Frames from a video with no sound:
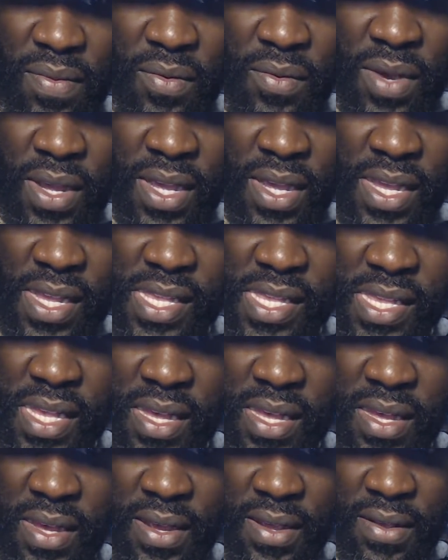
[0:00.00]
with his
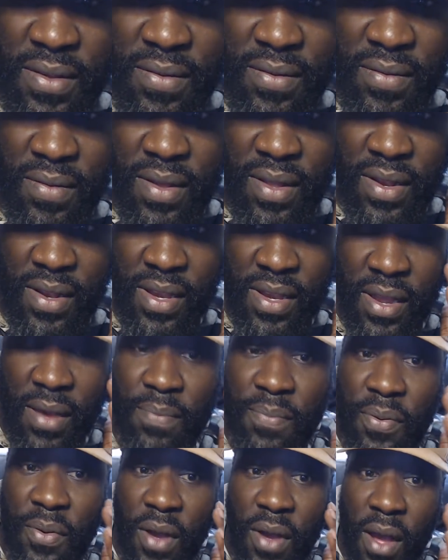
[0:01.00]
son, the
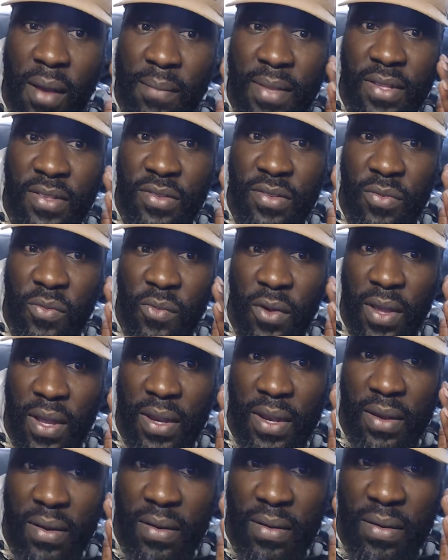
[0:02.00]
promised
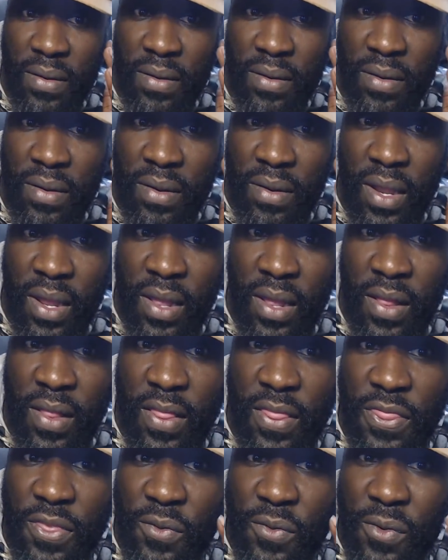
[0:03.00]
one.
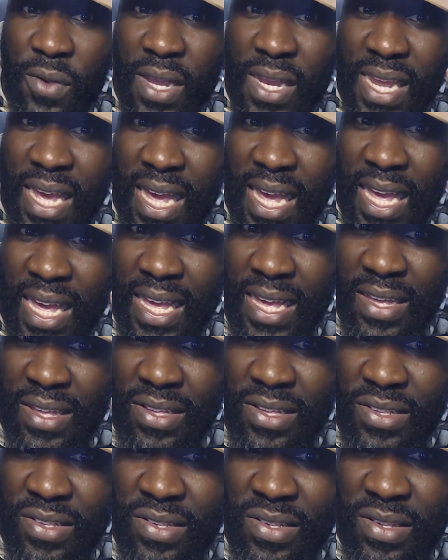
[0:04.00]
3
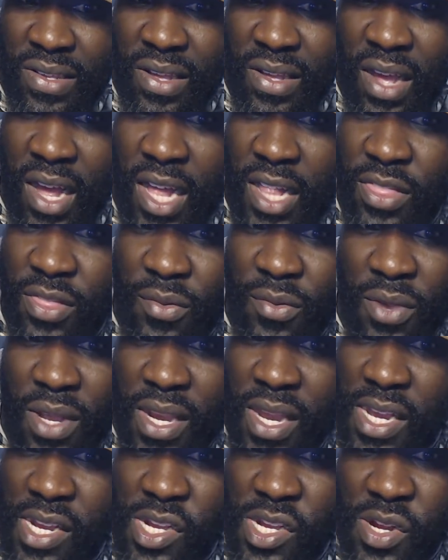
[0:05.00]
days, a
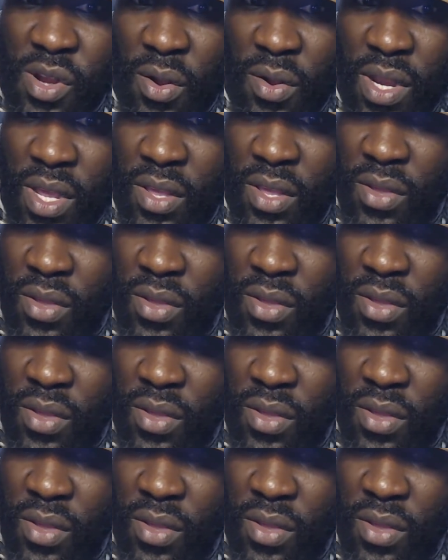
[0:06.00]
3-day journey.